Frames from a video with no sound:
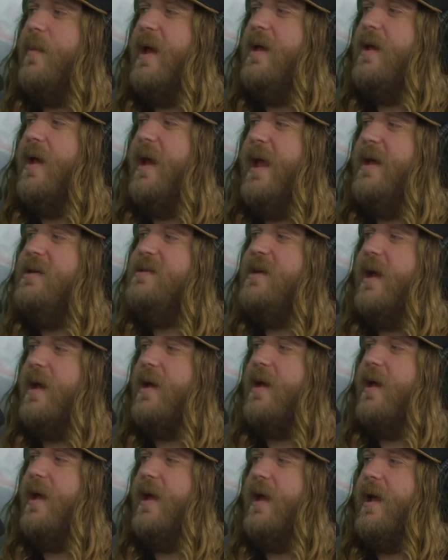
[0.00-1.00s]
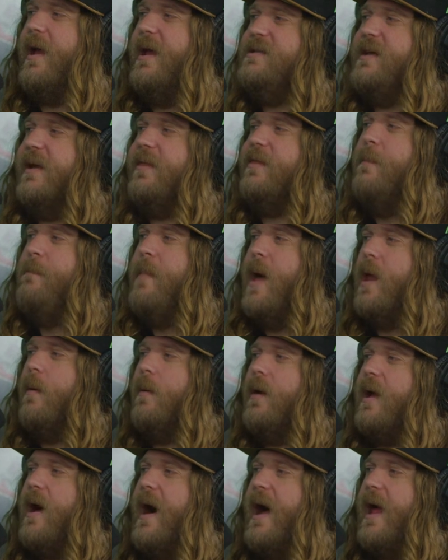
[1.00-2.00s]
he, he's like he's like the
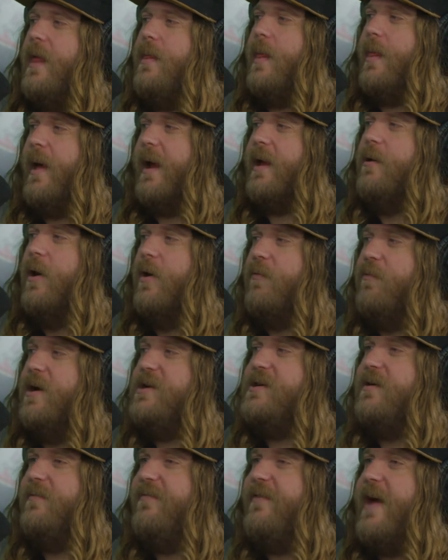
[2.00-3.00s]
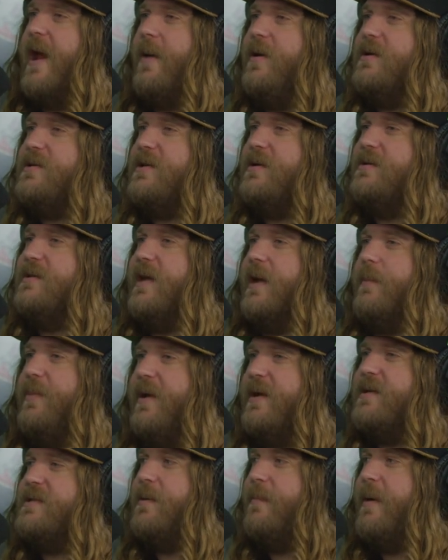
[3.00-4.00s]
metal guy that like got rich and famous and is like
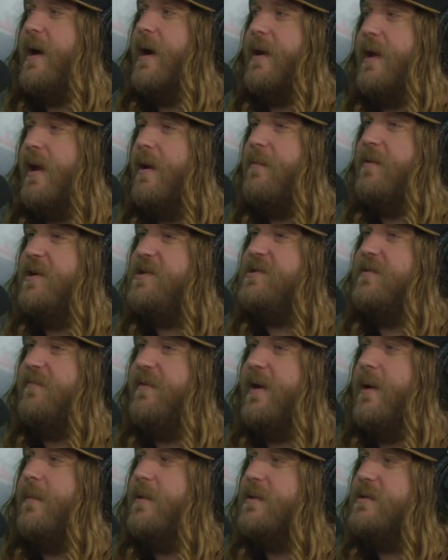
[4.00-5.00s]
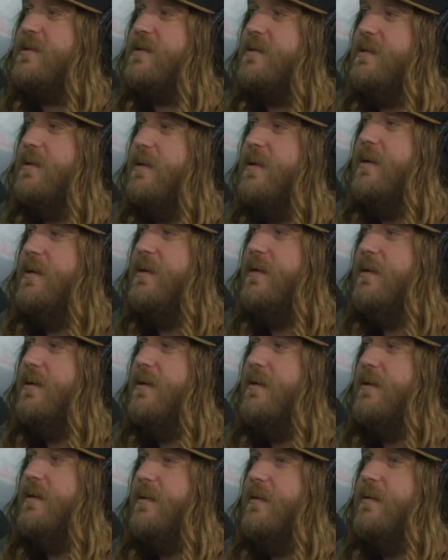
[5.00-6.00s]
pissed about getting rich and famous.
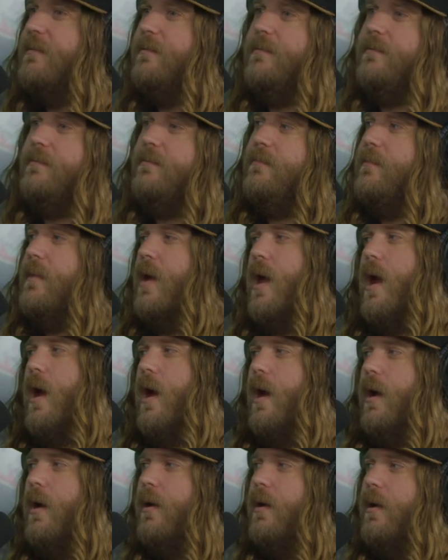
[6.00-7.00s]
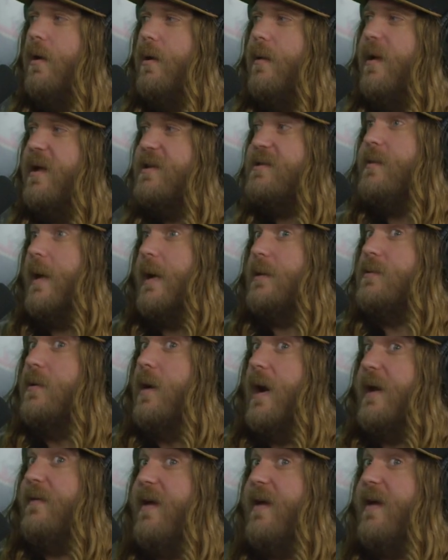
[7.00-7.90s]
Really? Yeah. That's that's what I